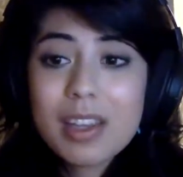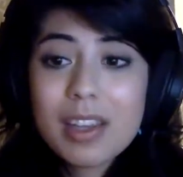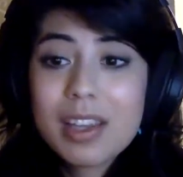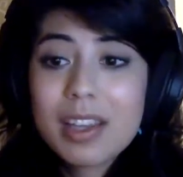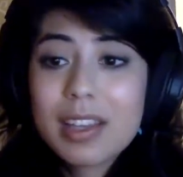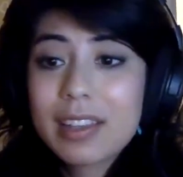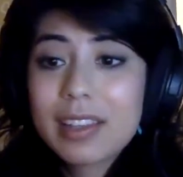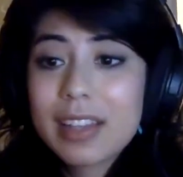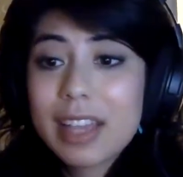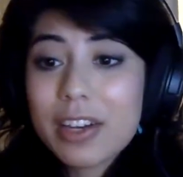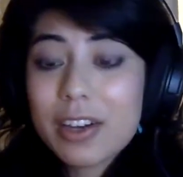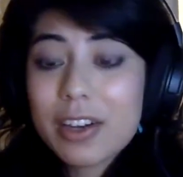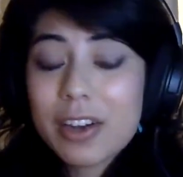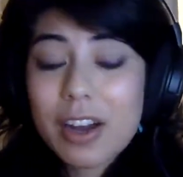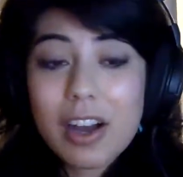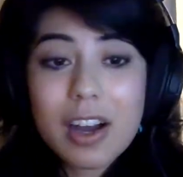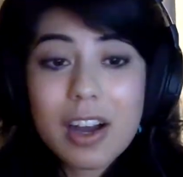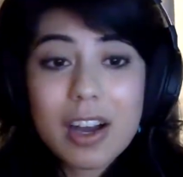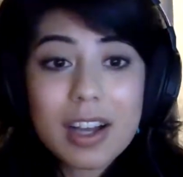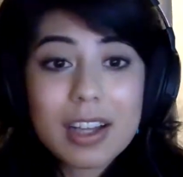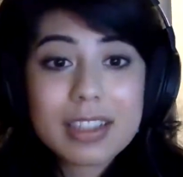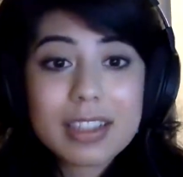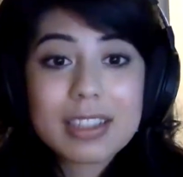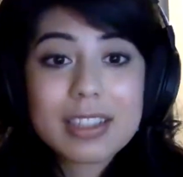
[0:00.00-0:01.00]
Later
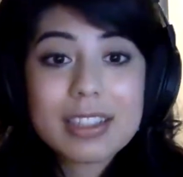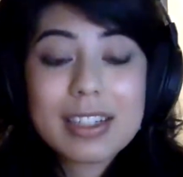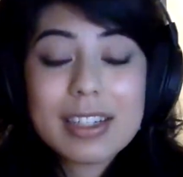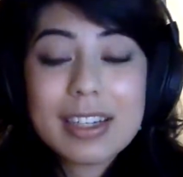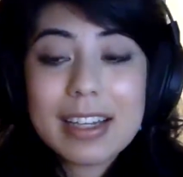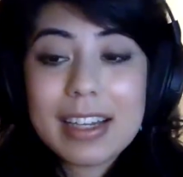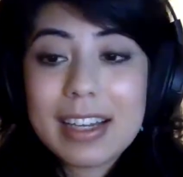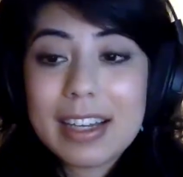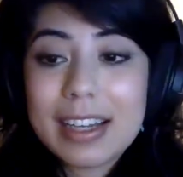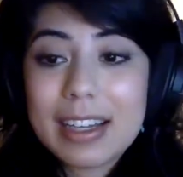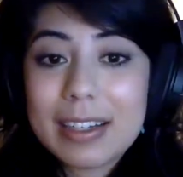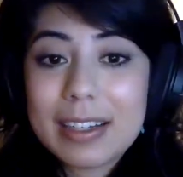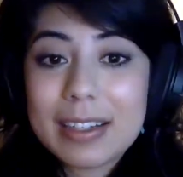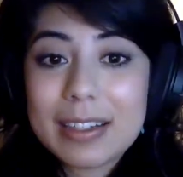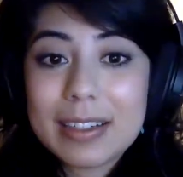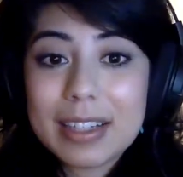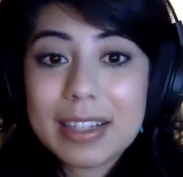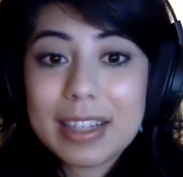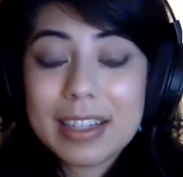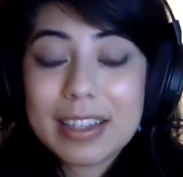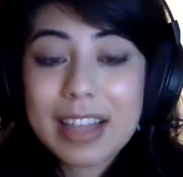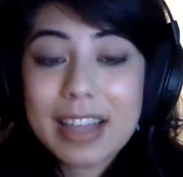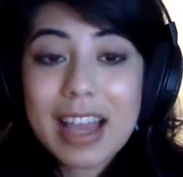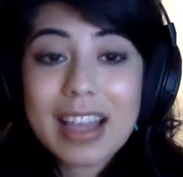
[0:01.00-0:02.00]
on
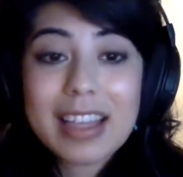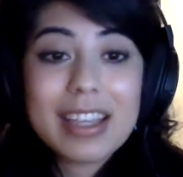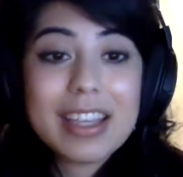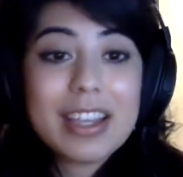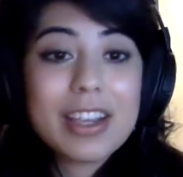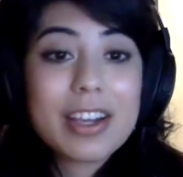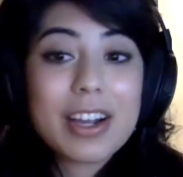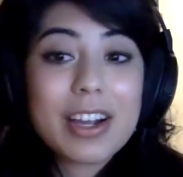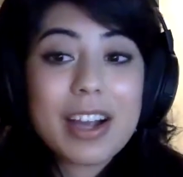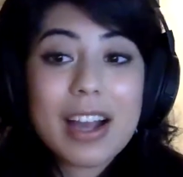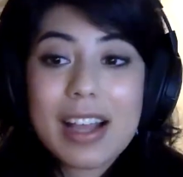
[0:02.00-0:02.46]
in that year,